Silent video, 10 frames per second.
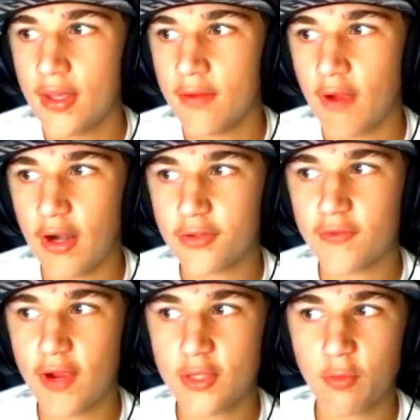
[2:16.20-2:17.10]
Ronald
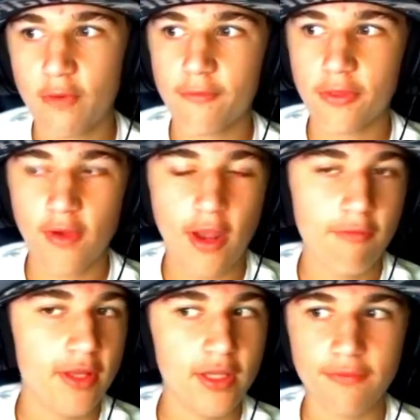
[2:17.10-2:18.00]
Tavares 1 for 3. I
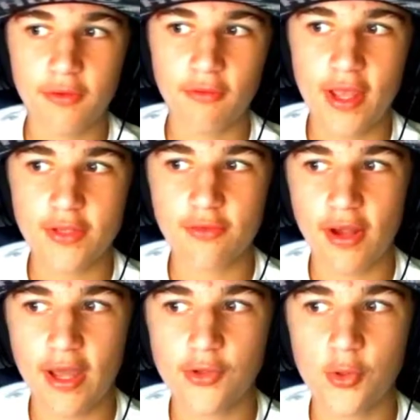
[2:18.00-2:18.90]
really love Tavares right
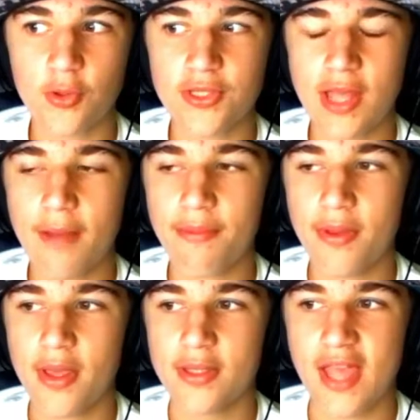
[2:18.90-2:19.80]
now at shortstop.
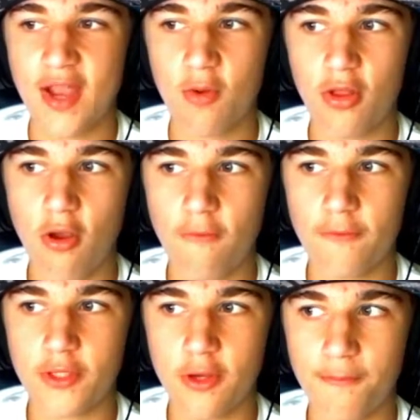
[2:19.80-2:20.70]
Zach Wheeler 0 for
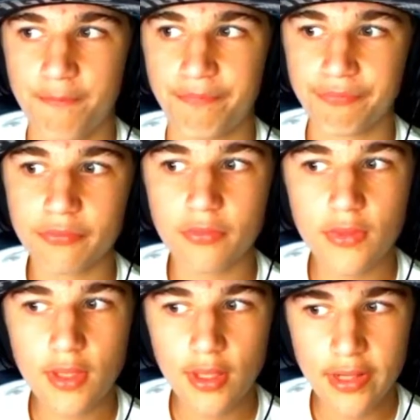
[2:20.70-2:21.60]
2.
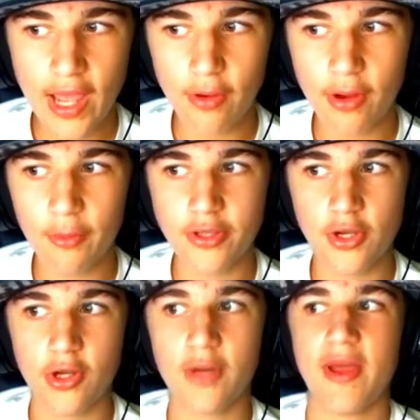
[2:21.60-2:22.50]
Now I want to
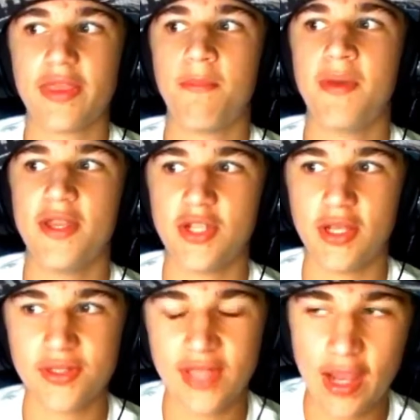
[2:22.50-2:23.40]
talk about the
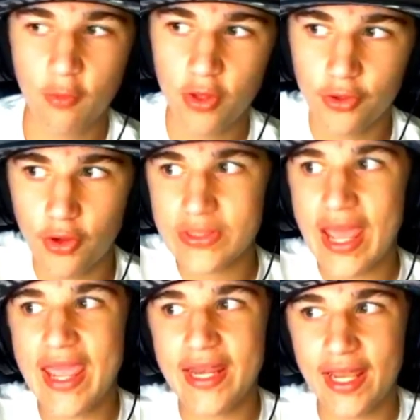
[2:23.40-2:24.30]
pitching. Zach Wheeler goes
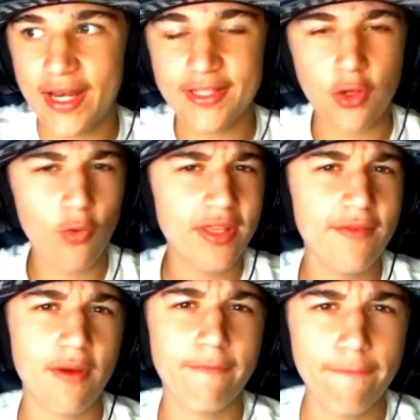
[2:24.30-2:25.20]
8 innings, only
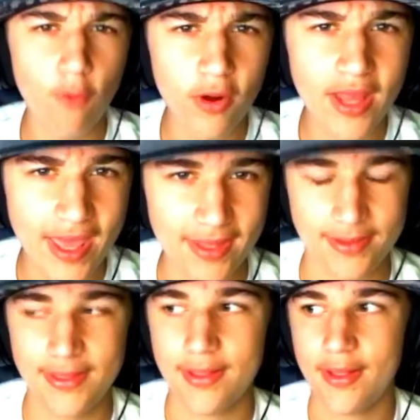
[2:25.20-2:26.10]
giving up 4 hits,